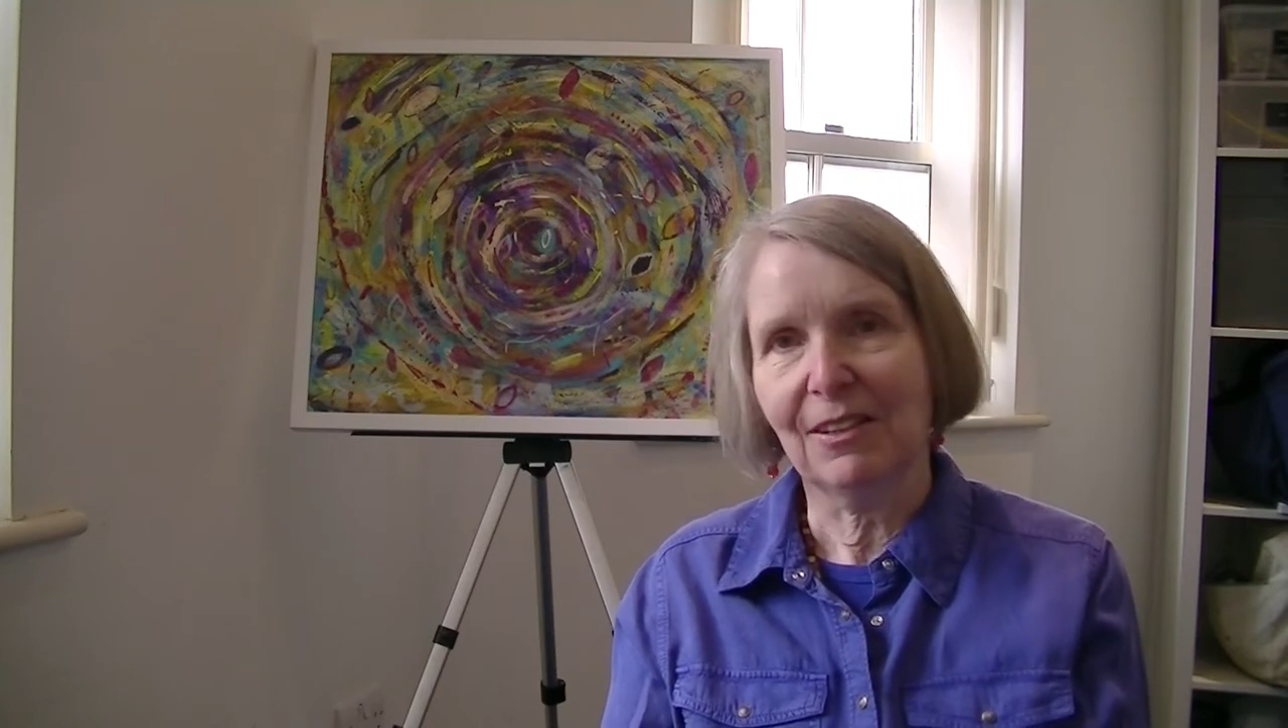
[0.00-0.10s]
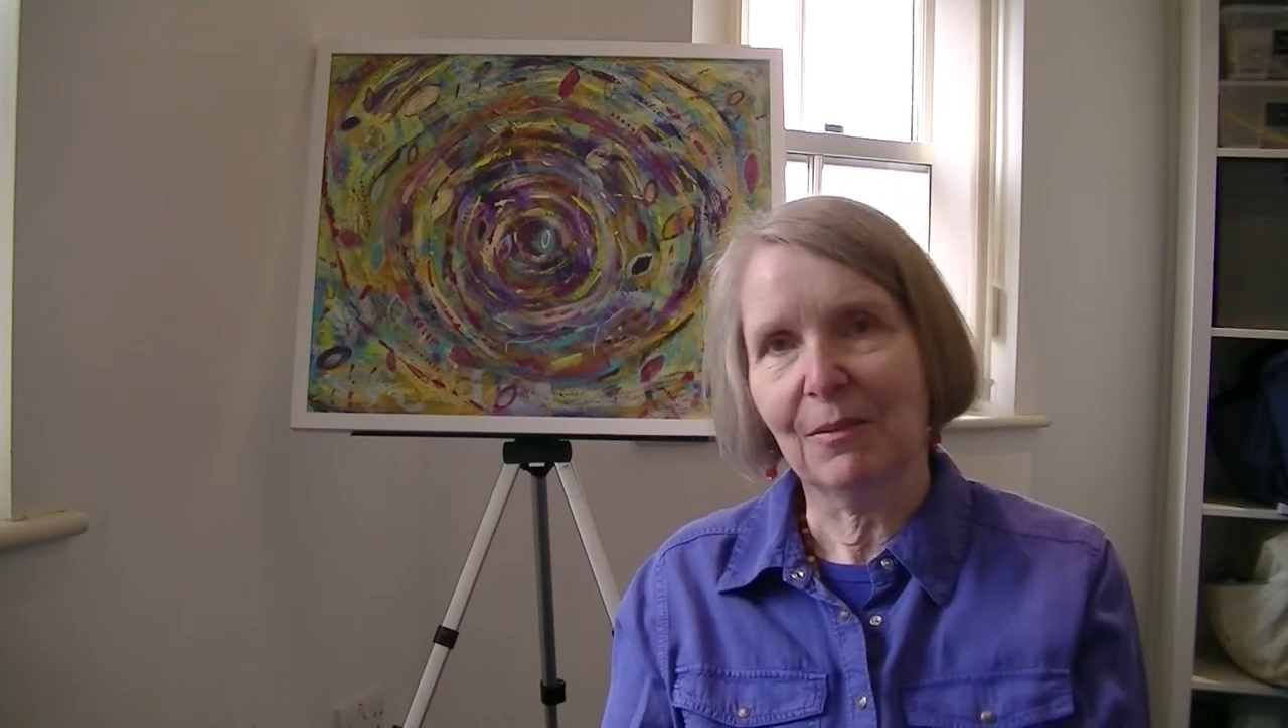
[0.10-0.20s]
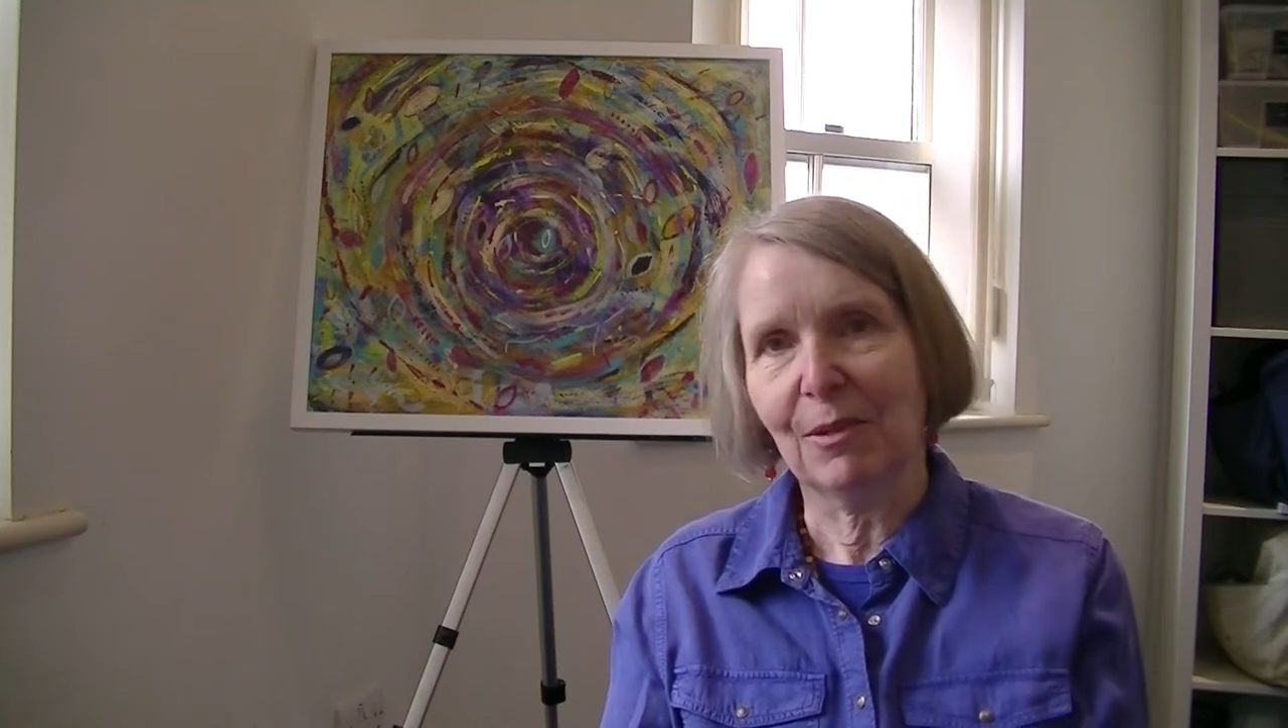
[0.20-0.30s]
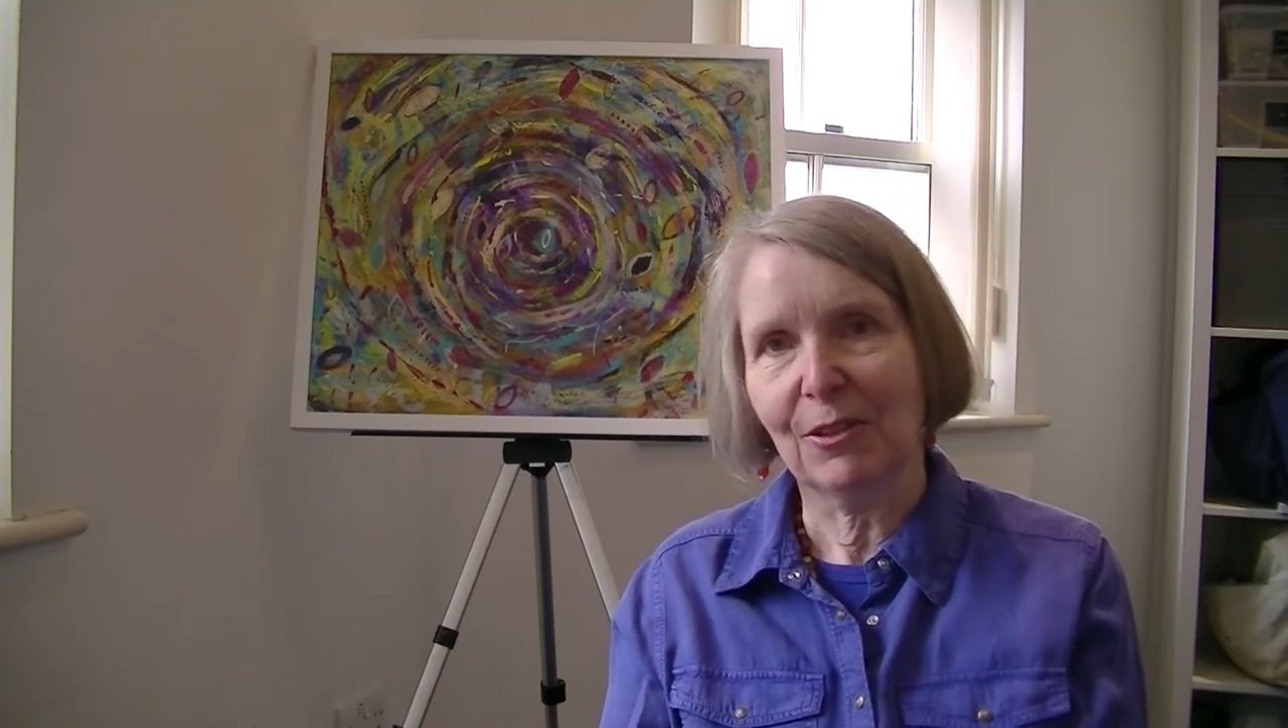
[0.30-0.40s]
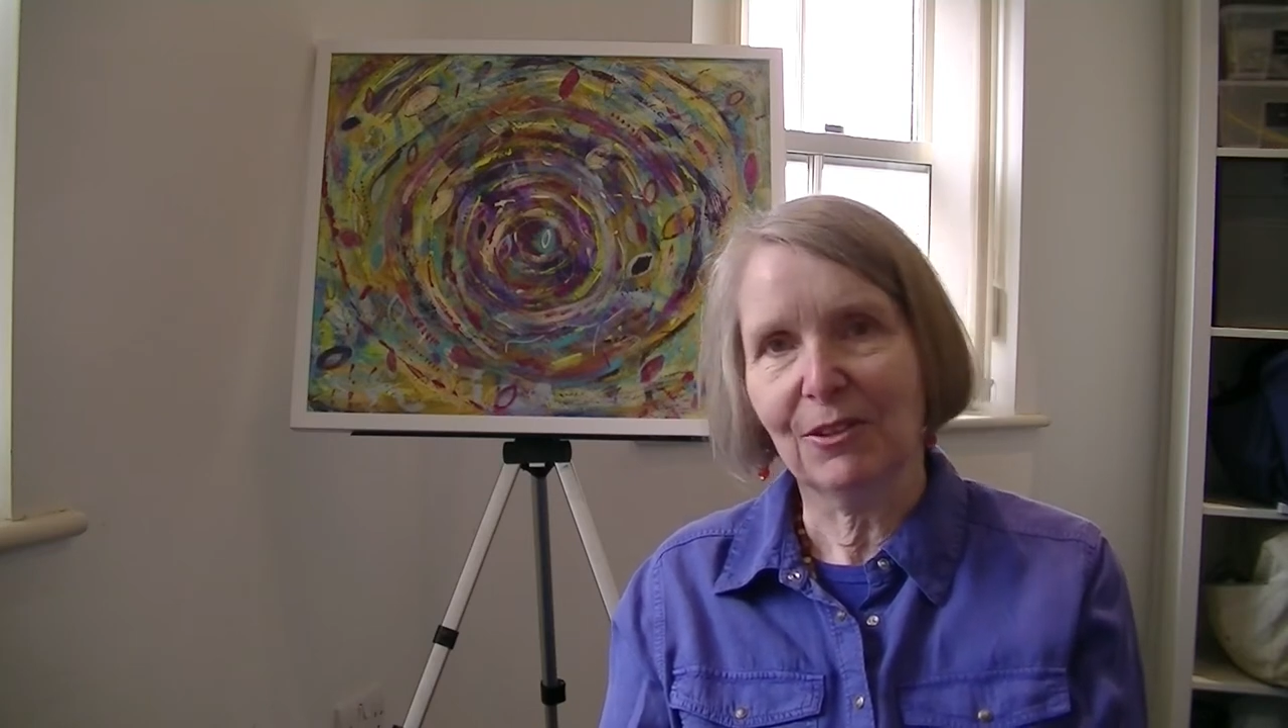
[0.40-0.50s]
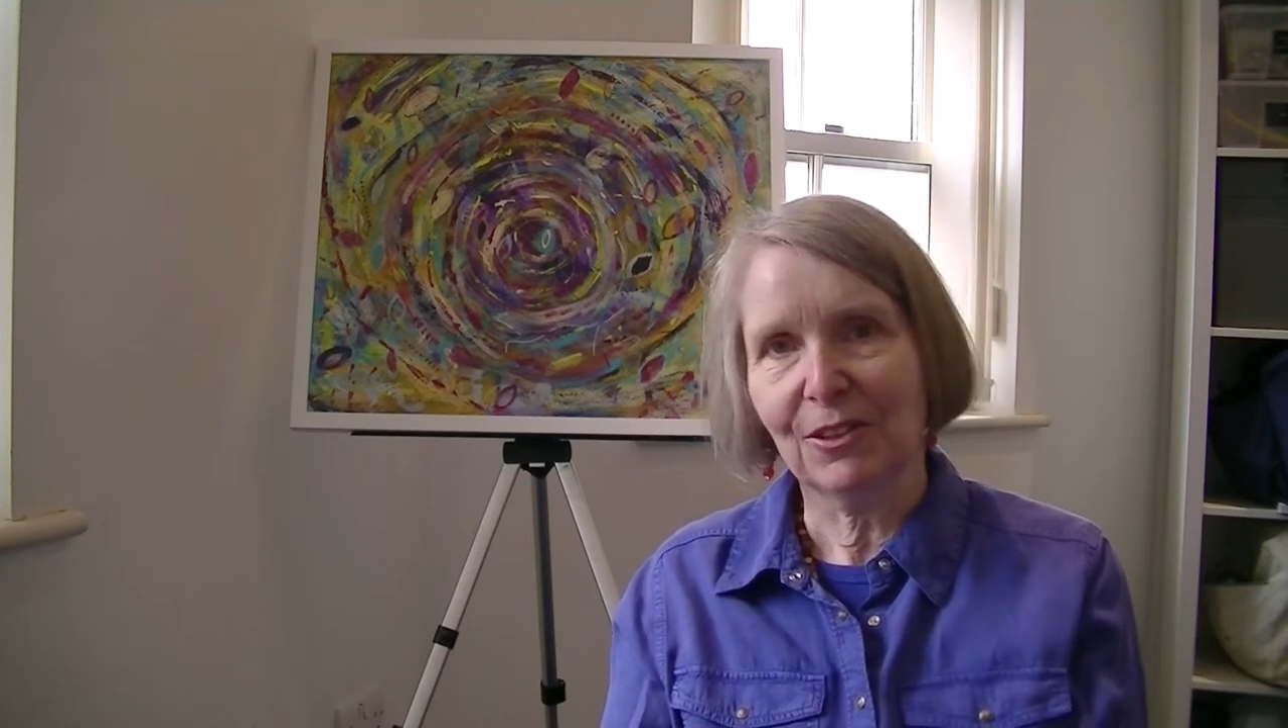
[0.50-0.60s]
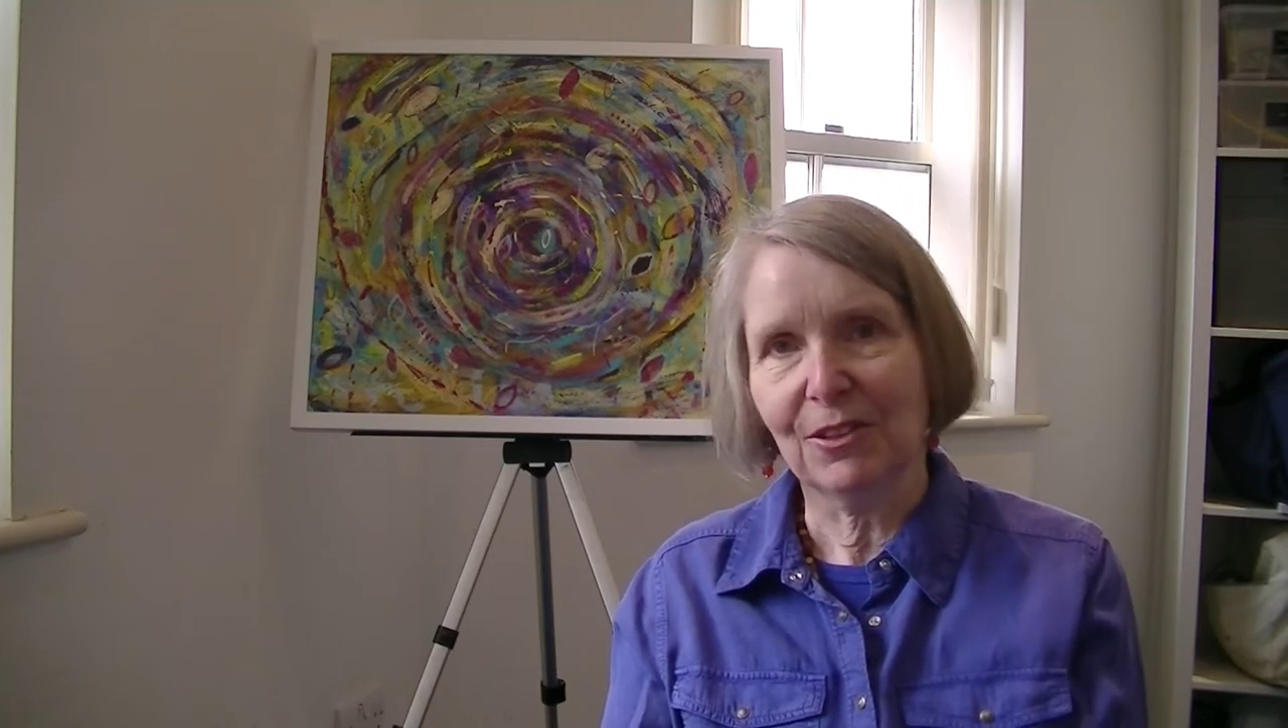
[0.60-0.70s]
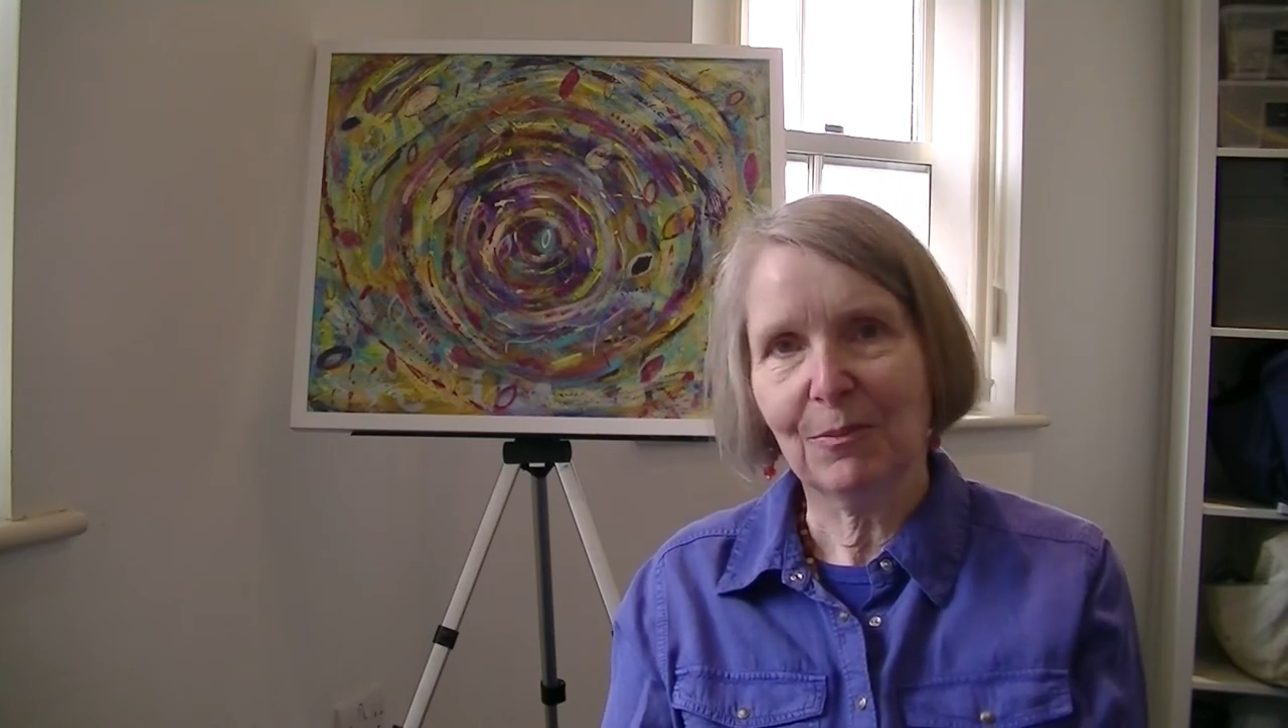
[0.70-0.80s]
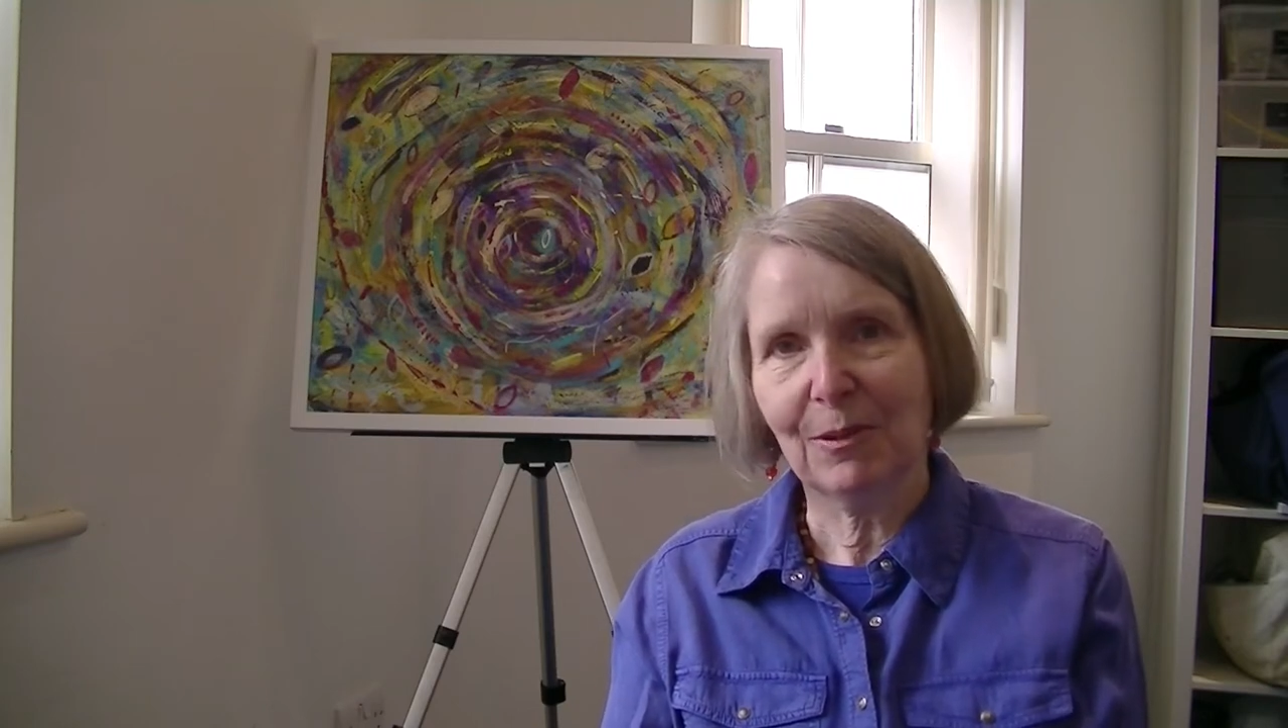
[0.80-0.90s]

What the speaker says: and emotions,